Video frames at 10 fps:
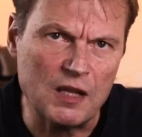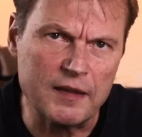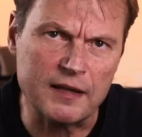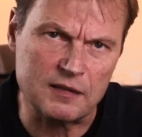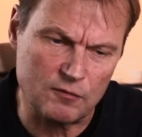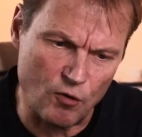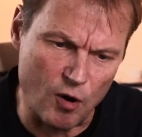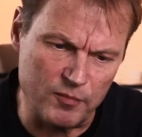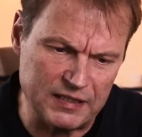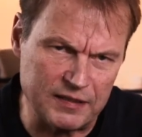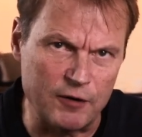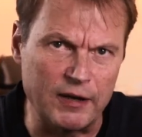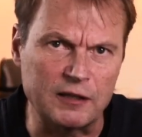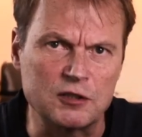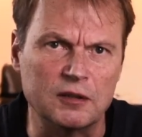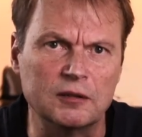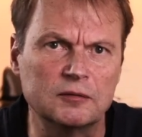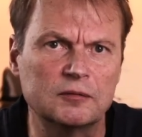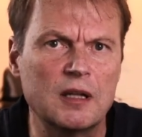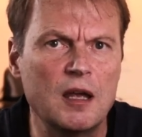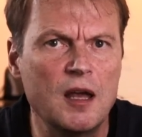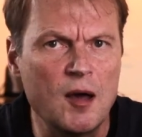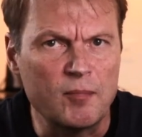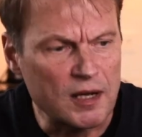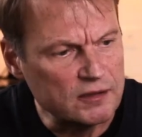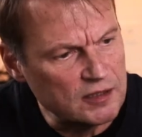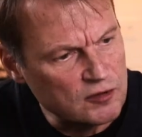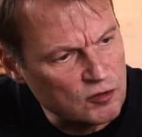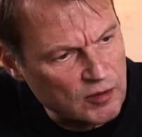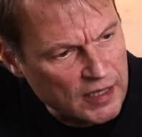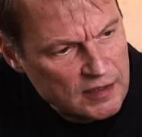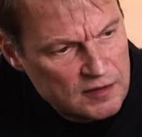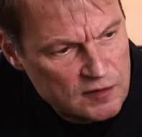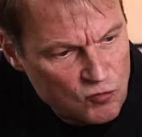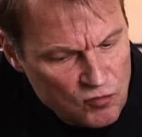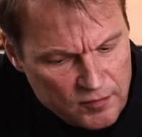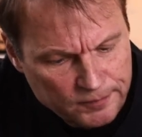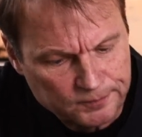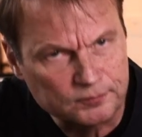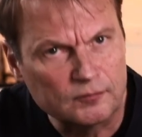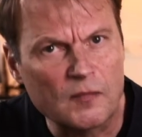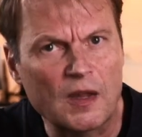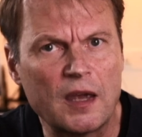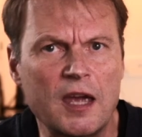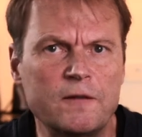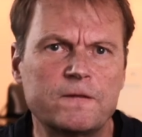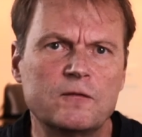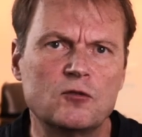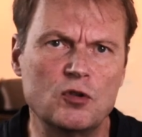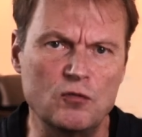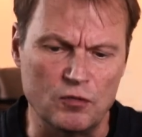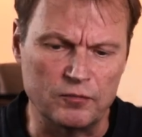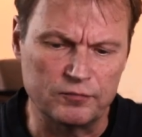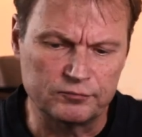that's omnidirectional, plugged into a Zoom F2,